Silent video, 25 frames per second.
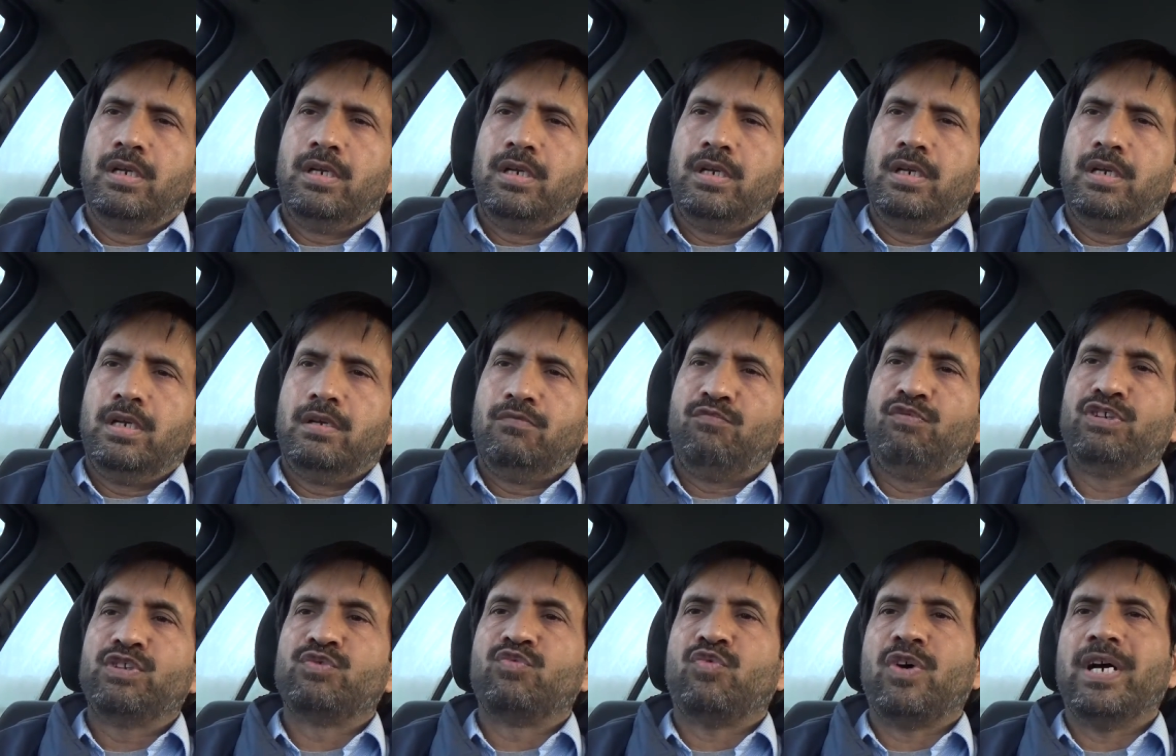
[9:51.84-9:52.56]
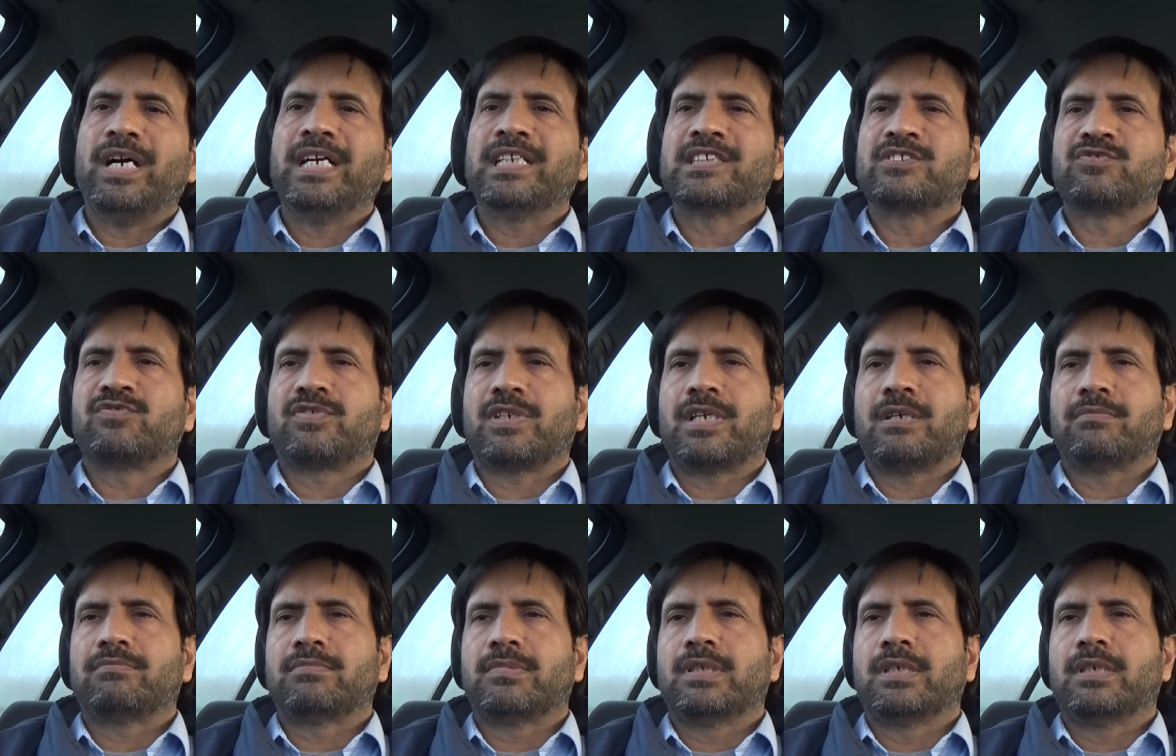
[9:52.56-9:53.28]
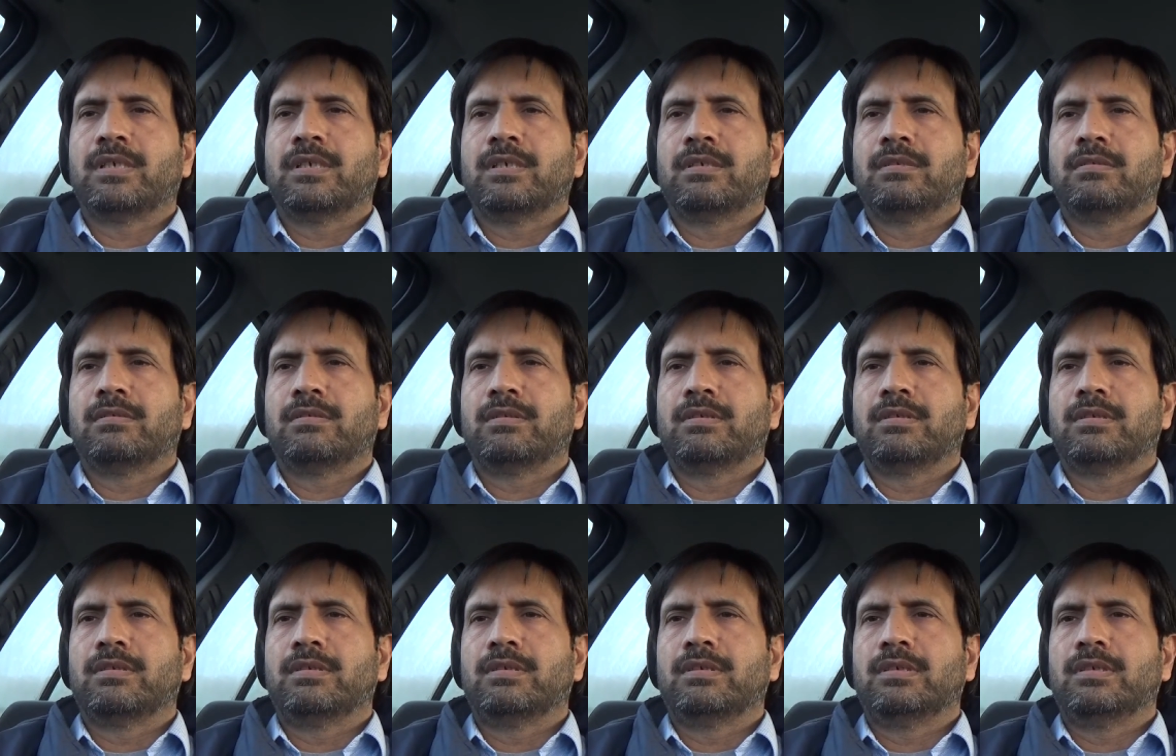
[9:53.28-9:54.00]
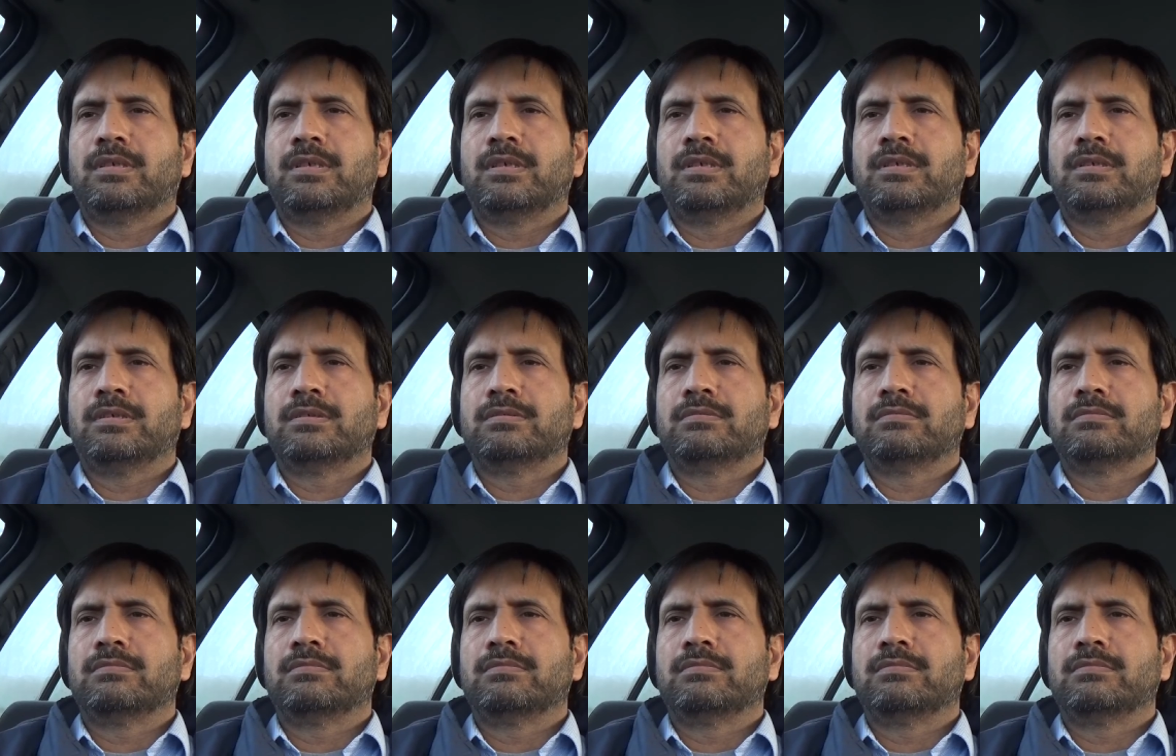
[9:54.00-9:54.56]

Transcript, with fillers: uh, with wires from the uh,